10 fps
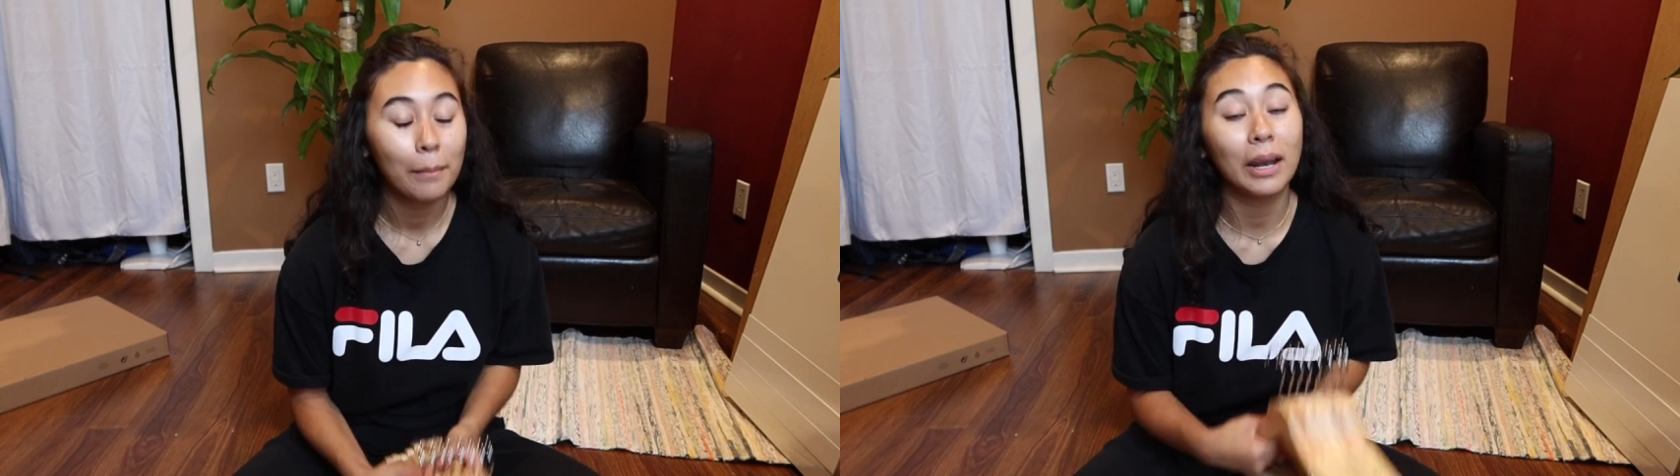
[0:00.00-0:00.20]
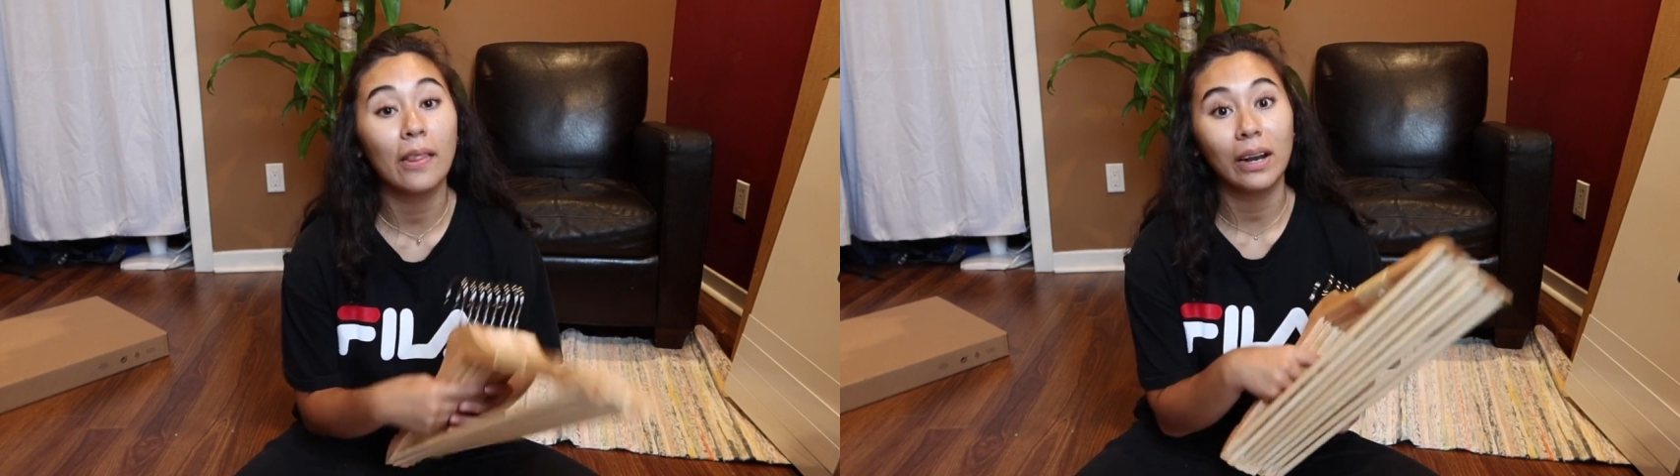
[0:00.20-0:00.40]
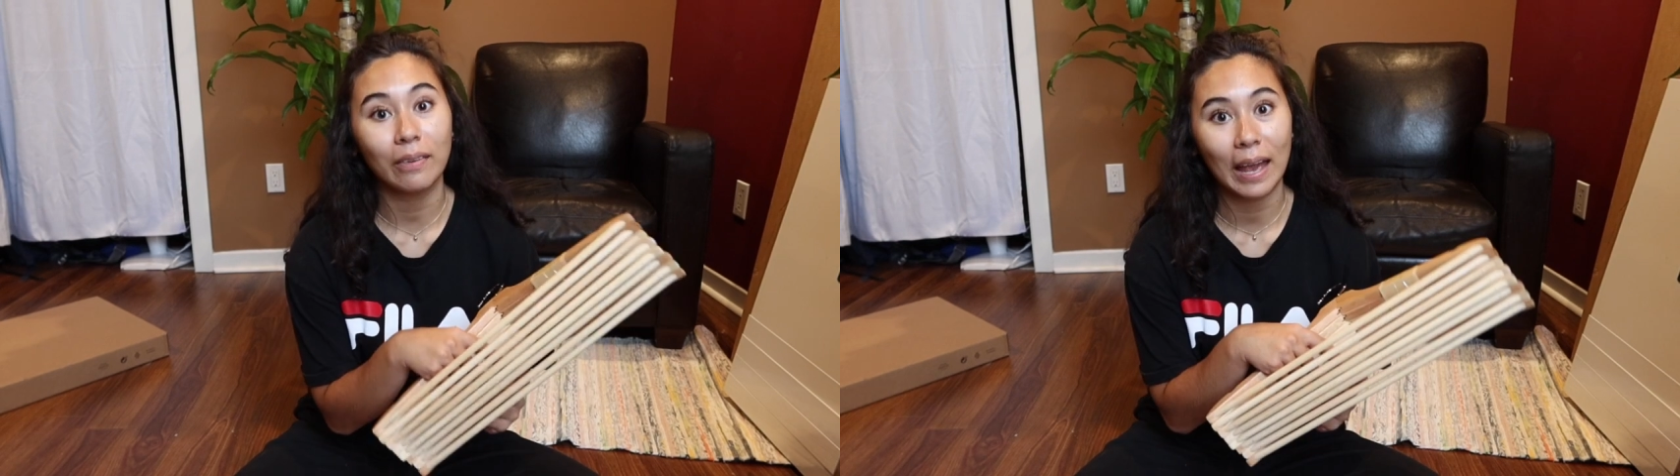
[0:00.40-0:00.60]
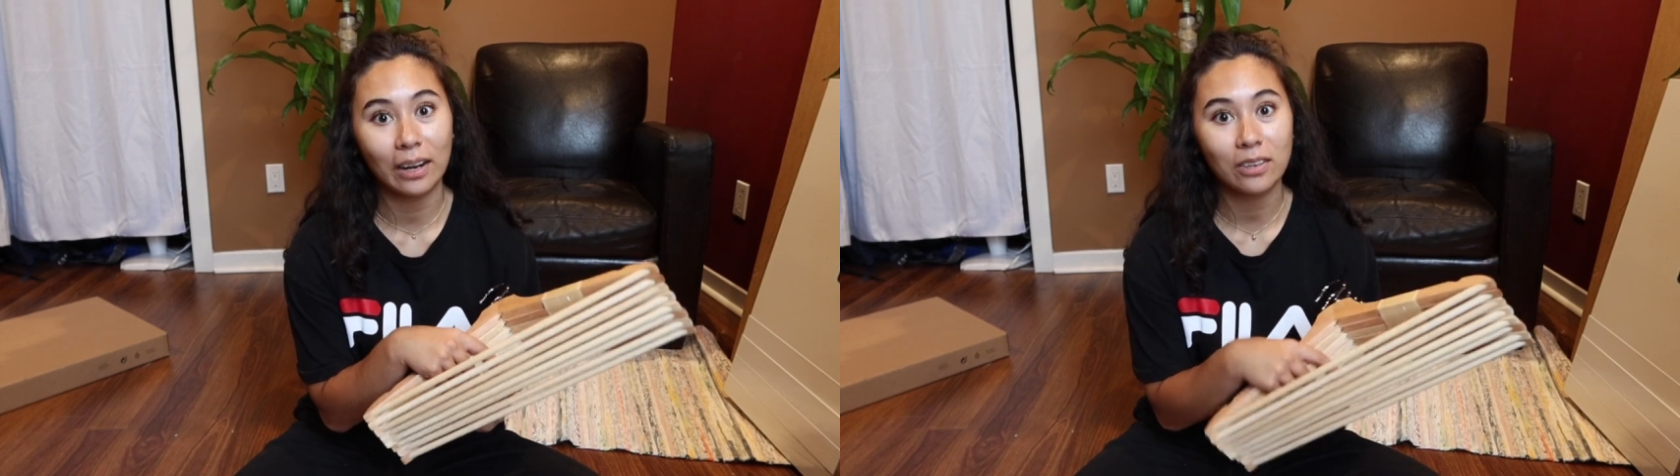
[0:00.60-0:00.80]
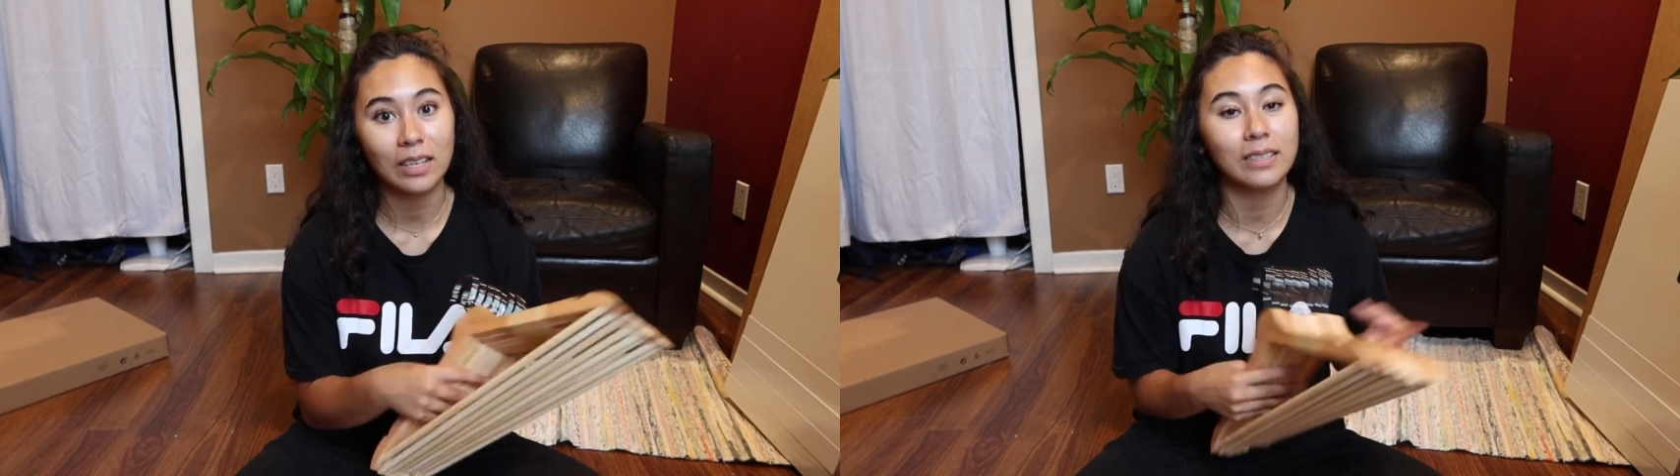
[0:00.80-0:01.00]
But now that I have
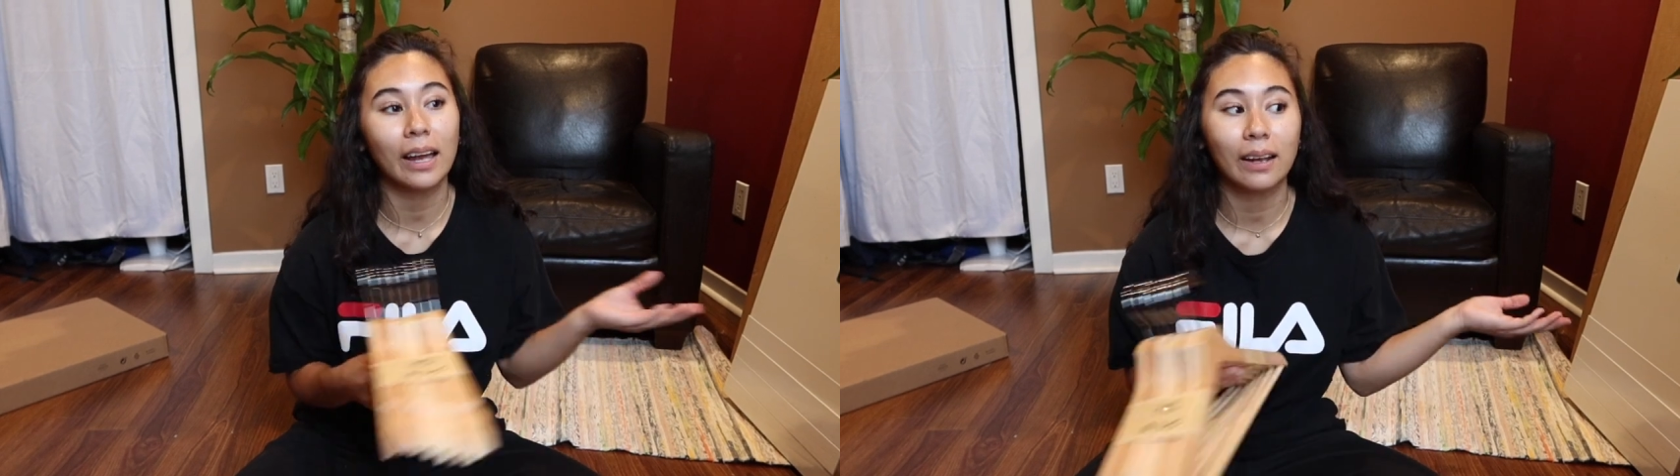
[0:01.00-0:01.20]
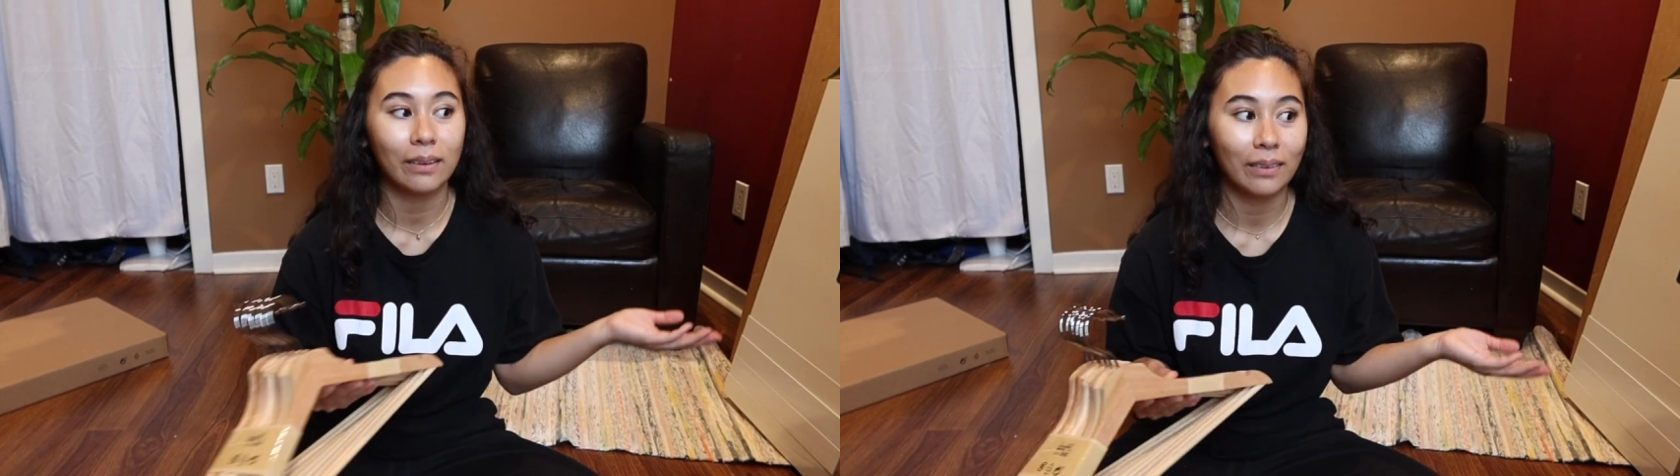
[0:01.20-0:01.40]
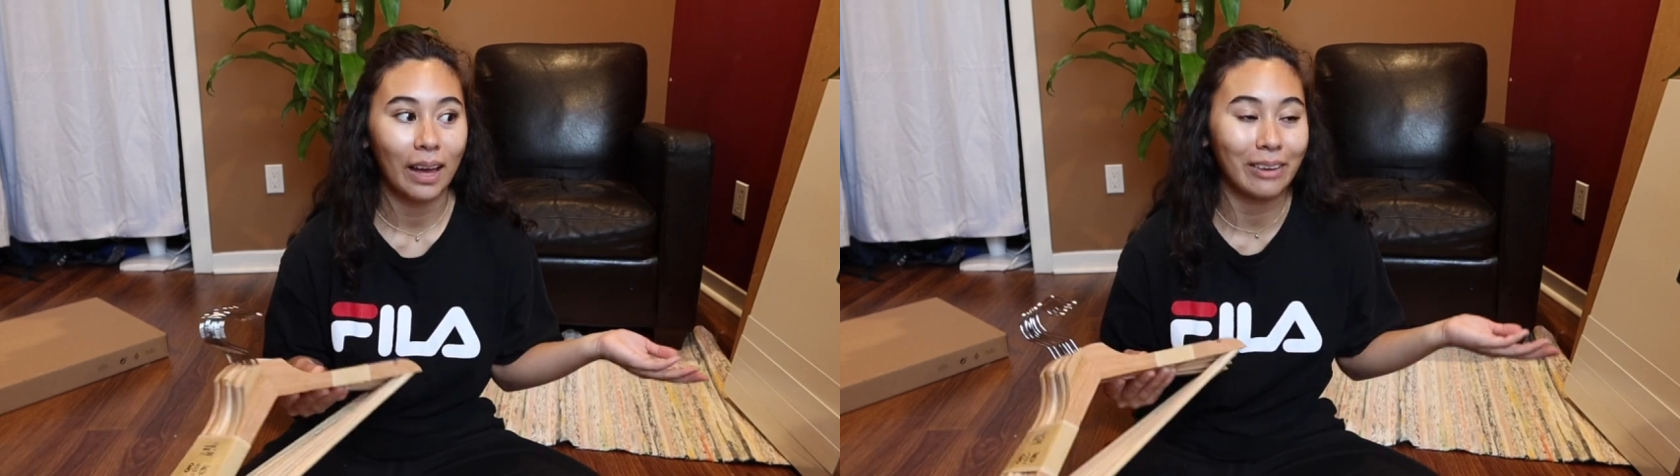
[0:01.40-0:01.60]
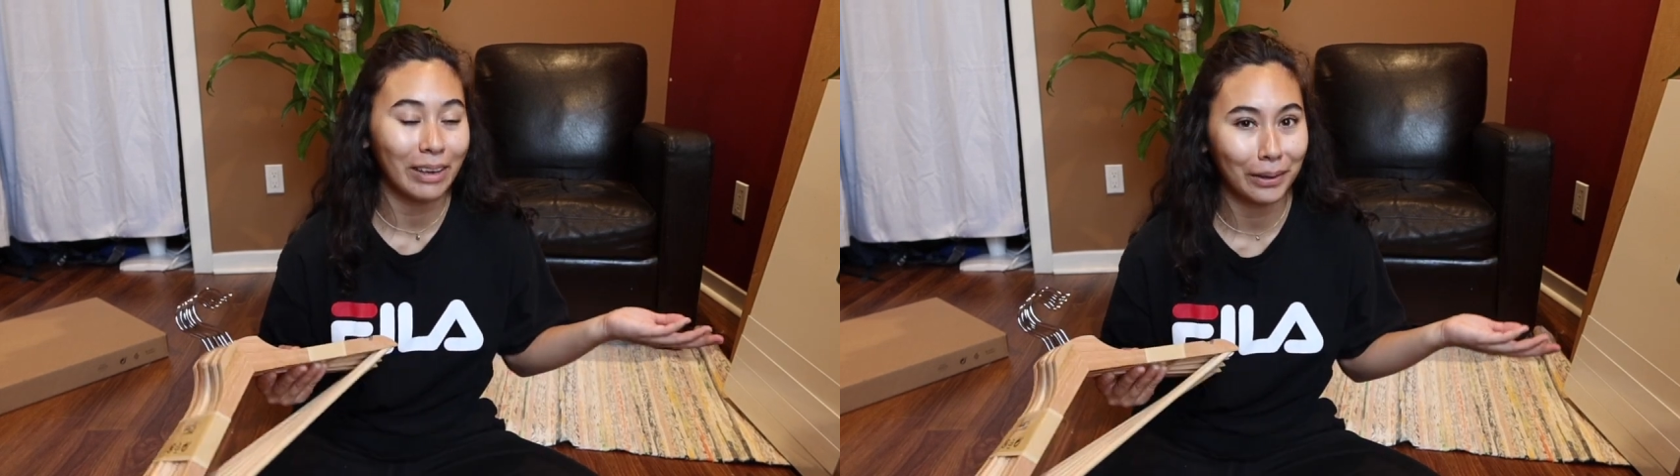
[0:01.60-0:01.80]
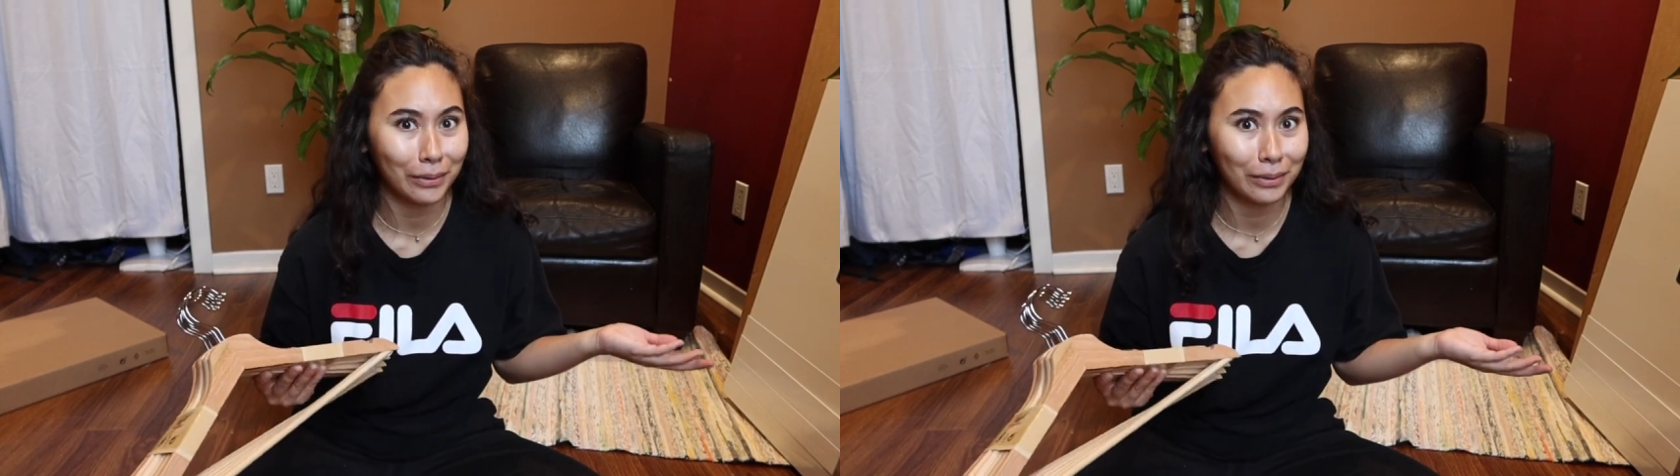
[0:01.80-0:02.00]
hangers, it's like, I have
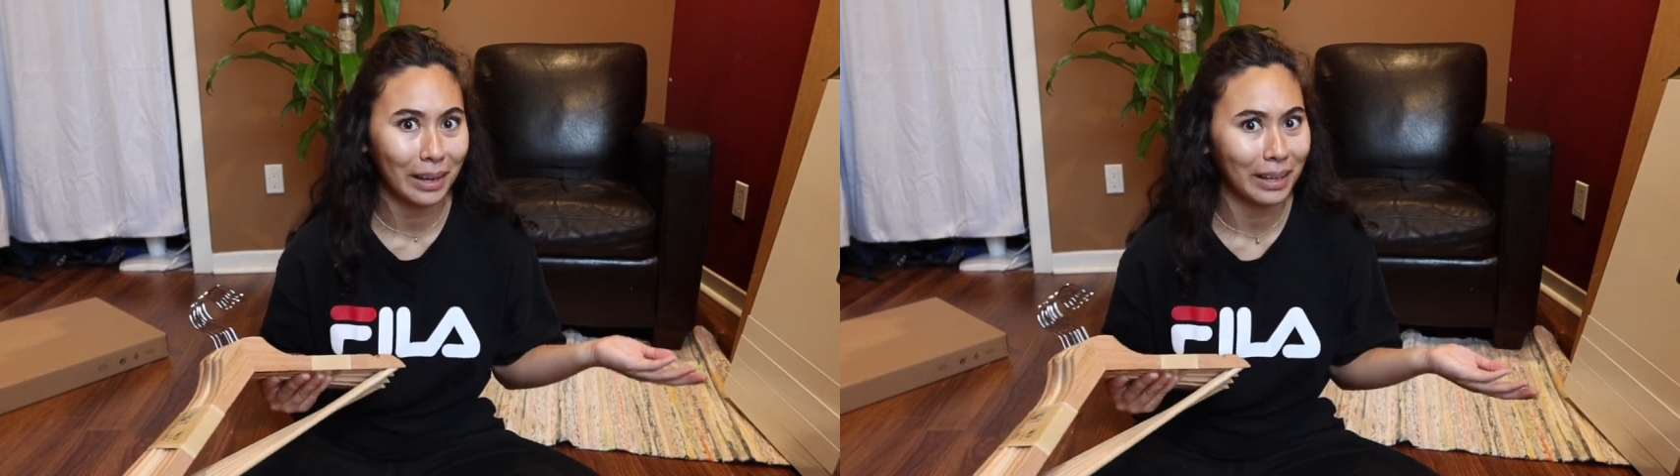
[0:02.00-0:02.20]
hangers.